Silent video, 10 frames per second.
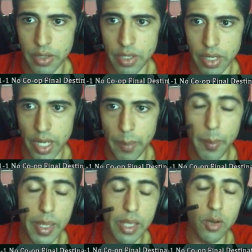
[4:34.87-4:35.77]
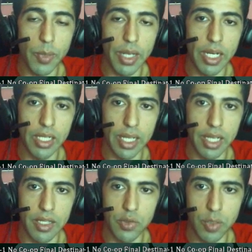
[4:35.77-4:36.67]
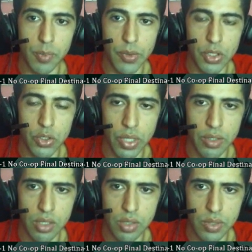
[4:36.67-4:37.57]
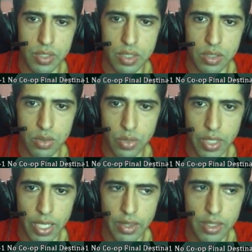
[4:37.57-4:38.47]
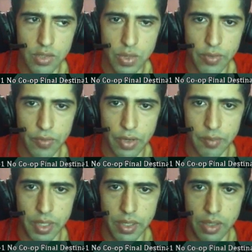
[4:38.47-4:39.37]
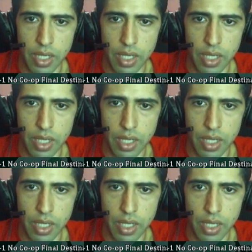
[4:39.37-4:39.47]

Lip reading: Now I may or may not land this trick, but what you're trying to do is the toucan that's right in front of me.